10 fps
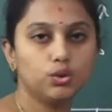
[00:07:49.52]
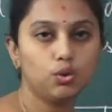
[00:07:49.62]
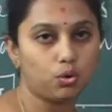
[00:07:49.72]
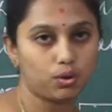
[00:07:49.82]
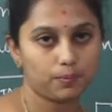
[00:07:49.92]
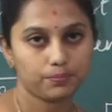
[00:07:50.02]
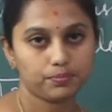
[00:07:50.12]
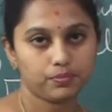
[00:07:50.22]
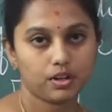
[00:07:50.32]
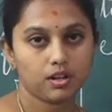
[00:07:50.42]
node.
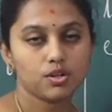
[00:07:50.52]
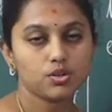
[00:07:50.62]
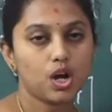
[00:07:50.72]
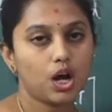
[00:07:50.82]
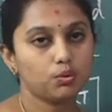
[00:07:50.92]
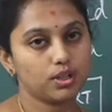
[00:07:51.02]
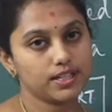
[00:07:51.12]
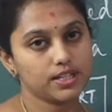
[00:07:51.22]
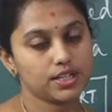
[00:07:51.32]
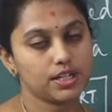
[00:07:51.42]
So how to
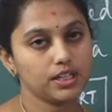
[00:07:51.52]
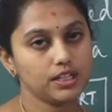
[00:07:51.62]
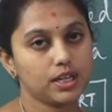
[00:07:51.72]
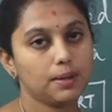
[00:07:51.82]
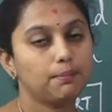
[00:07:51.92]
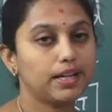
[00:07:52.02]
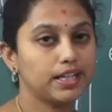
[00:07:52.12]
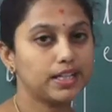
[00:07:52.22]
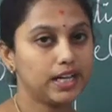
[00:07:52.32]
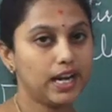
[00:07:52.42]
insert? By
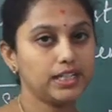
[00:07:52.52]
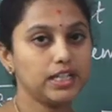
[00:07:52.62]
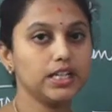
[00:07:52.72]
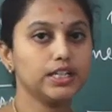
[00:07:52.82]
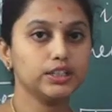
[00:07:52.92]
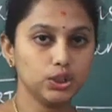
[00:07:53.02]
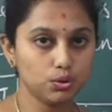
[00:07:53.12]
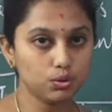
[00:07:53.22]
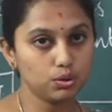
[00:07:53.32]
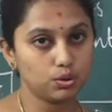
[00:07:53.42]
creating a
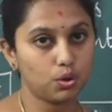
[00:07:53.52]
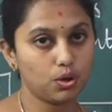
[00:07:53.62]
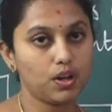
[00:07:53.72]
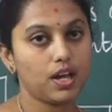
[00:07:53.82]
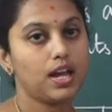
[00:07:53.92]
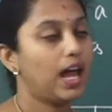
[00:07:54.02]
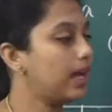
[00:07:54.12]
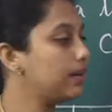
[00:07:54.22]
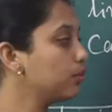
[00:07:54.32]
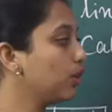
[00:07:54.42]
new node,
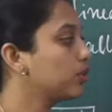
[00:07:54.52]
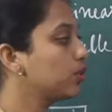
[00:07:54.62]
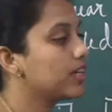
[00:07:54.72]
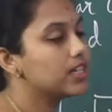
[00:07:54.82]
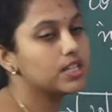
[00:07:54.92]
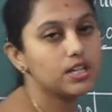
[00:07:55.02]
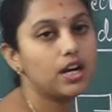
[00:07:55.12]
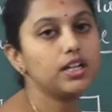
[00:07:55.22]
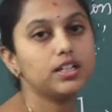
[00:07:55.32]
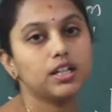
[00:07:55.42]
I am going to
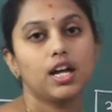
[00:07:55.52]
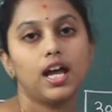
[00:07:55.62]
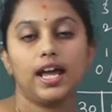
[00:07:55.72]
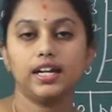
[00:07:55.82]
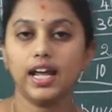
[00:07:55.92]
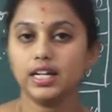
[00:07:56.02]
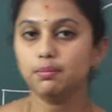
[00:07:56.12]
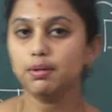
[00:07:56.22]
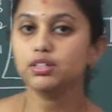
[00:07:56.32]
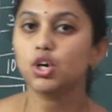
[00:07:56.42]
insert an
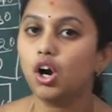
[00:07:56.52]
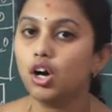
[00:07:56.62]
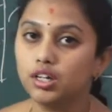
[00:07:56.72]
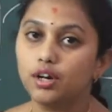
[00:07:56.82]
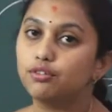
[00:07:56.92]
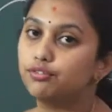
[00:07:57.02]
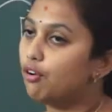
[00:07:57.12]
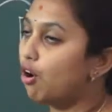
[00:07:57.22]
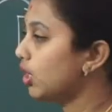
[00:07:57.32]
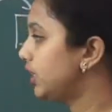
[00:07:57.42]
element called
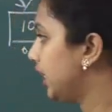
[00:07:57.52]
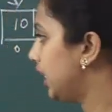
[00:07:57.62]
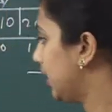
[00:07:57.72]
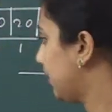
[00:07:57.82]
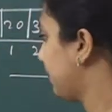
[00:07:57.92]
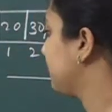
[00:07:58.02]
40.